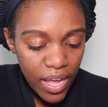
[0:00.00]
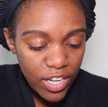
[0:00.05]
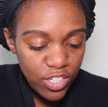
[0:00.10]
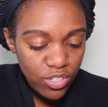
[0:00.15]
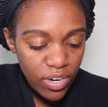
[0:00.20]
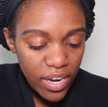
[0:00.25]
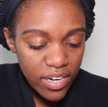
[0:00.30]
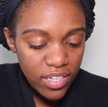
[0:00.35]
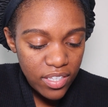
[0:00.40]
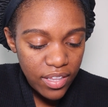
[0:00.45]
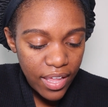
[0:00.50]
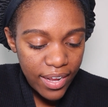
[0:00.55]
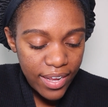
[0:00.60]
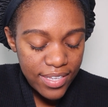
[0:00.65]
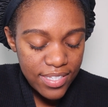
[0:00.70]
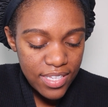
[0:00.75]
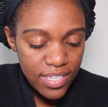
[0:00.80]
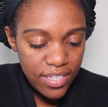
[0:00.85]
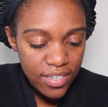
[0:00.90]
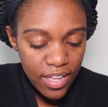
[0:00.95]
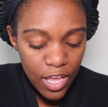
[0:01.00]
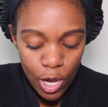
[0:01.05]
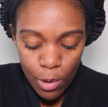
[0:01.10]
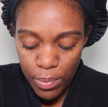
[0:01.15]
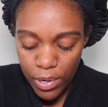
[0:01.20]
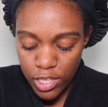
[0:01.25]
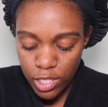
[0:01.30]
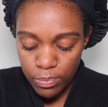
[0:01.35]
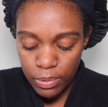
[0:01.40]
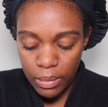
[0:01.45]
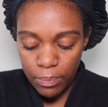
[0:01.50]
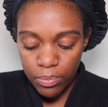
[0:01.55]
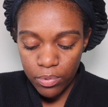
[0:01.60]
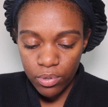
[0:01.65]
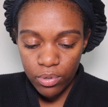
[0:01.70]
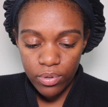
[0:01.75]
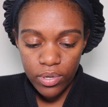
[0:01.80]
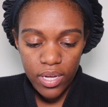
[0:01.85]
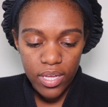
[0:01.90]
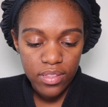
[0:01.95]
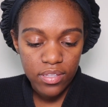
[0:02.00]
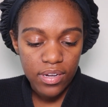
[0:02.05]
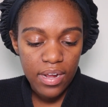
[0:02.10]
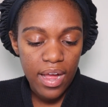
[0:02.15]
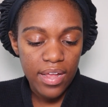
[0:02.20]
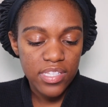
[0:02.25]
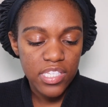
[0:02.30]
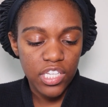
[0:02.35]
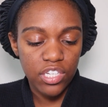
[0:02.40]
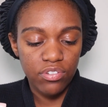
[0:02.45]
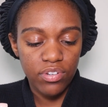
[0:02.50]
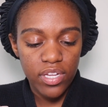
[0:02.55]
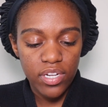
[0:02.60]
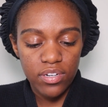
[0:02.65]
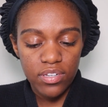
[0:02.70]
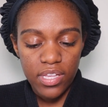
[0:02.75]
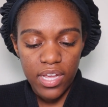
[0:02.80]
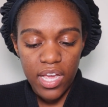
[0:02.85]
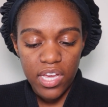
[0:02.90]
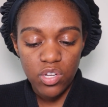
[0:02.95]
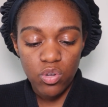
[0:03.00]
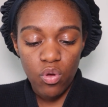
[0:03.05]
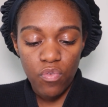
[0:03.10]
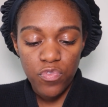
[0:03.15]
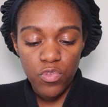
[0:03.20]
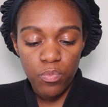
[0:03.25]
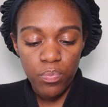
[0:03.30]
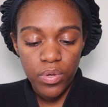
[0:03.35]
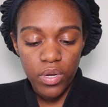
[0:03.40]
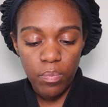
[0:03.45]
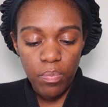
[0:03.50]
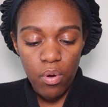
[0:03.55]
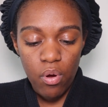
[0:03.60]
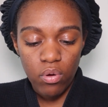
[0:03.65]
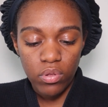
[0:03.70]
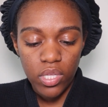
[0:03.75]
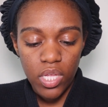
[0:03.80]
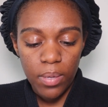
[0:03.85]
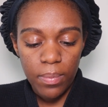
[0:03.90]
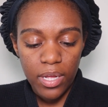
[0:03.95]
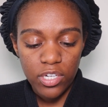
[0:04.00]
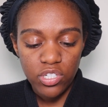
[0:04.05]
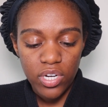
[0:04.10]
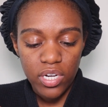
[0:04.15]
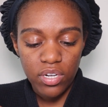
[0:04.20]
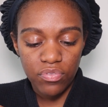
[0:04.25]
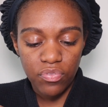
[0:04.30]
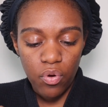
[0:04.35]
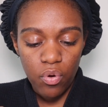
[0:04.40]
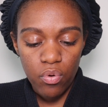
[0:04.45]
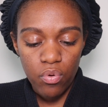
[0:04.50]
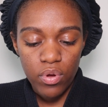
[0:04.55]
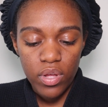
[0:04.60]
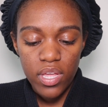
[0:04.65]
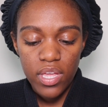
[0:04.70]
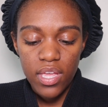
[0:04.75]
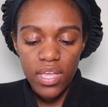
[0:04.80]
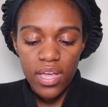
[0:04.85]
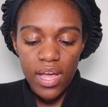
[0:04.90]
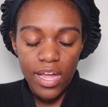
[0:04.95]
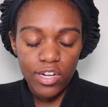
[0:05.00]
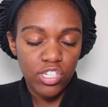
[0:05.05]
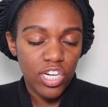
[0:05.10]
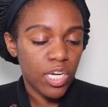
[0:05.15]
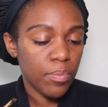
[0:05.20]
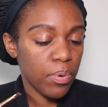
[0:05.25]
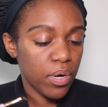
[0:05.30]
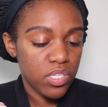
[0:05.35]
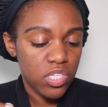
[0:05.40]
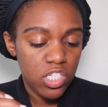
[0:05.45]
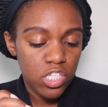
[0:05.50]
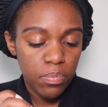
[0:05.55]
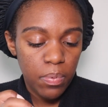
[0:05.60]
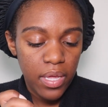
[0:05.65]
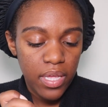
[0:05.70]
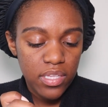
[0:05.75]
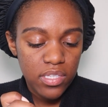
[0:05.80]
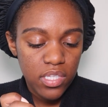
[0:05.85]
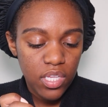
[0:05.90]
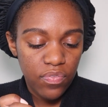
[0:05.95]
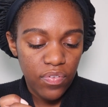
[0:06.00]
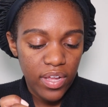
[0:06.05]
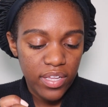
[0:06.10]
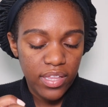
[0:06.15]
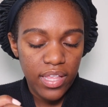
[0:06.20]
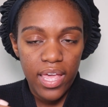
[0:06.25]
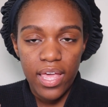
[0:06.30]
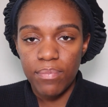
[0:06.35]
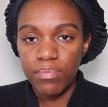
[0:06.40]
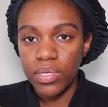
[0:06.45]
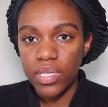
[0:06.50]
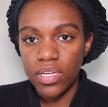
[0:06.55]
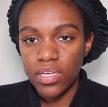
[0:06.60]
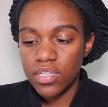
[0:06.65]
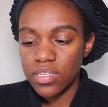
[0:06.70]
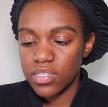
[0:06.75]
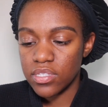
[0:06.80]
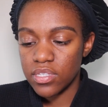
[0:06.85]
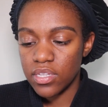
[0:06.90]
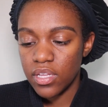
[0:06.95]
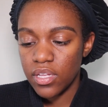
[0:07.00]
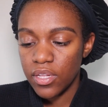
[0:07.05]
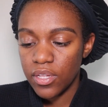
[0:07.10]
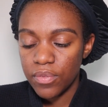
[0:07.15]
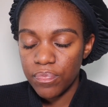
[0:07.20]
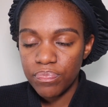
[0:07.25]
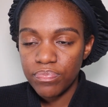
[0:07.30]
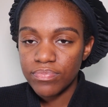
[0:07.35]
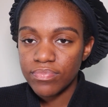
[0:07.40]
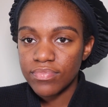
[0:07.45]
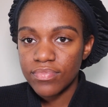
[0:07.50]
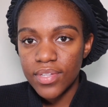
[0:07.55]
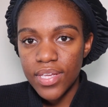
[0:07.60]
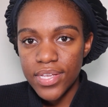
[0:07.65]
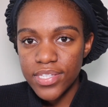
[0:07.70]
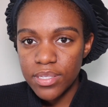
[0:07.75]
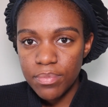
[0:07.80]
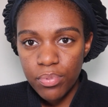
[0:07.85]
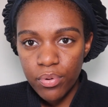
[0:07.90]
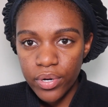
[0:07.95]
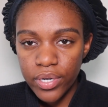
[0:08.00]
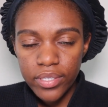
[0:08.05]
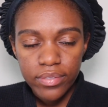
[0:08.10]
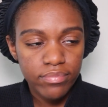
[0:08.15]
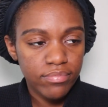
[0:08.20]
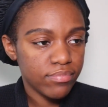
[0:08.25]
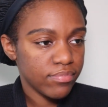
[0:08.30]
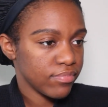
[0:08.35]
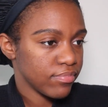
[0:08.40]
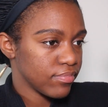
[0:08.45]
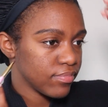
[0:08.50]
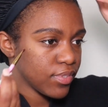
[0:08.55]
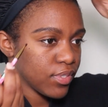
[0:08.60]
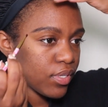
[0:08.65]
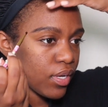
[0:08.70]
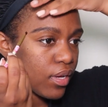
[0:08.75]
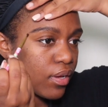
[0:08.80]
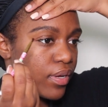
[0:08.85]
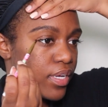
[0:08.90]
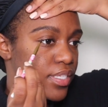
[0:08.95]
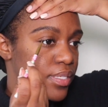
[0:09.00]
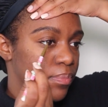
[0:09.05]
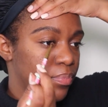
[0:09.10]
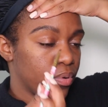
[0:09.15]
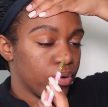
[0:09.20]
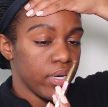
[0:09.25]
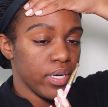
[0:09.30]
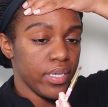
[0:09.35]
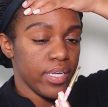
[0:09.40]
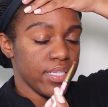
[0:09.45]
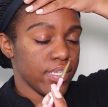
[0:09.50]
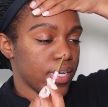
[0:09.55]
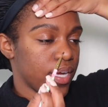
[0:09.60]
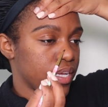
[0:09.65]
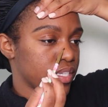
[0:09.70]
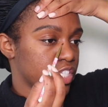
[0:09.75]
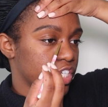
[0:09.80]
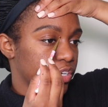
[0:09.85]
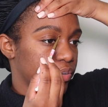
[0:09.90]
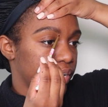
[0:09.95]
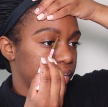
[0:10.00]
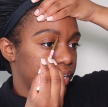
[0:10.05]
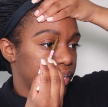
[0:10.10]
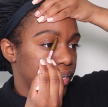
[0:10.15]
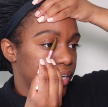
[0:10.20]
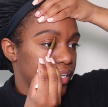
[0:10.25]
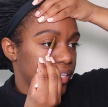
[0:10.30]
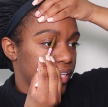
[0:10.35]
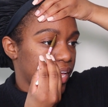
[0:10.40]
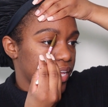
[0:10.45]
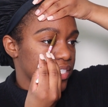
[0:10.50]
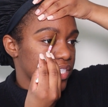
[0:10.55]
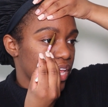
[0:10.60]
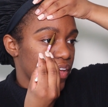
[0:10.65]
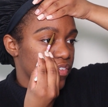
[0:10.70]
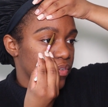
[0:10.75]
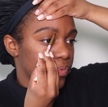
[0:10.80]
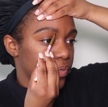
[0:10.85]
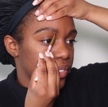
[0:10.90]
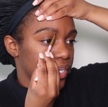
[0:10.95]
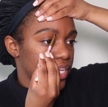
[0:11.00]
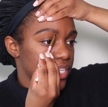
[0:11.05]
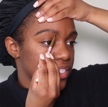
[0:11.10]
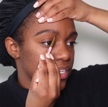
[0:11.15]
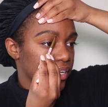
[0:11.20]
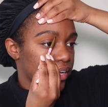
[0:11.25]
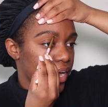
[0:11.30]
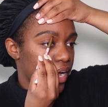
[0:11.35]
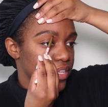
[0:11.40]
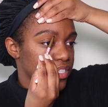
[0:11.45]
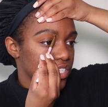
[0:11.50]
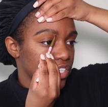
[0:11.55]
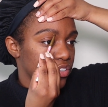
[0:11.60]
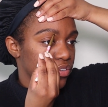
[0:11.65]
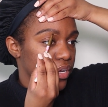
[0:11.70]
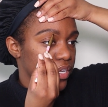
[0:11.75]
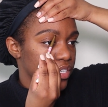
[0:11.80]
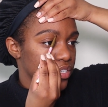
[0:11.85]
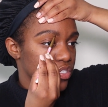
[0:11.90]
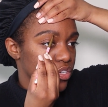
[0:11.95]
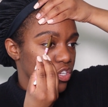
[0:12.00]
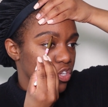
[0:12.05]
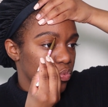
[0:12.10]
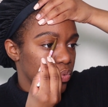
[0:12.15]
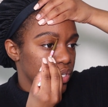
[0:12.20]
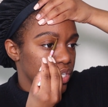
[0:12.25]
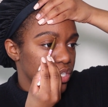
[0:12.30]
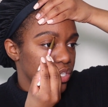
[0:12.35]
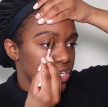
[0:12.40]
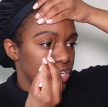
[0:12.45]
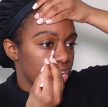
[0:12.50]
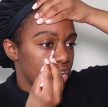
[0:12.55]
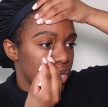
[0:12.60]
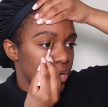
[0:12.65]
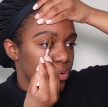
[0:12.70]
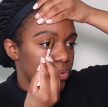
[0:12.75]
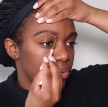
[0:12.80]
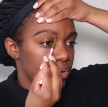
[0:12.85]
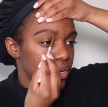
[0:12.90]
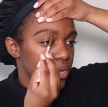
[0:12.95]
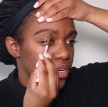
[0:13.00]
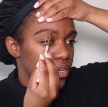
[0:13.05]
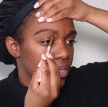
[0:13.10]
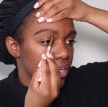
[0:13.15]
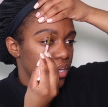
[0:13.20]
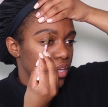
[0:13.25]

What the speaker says: I try to, like I said, help other people, other content creators. Like, I know if you put a poll up, I try to vote. I try to participate and stuff like that because it's important. You know, it's important as a content creator. And yes, everyone isn't a content creator, so you wouldn't know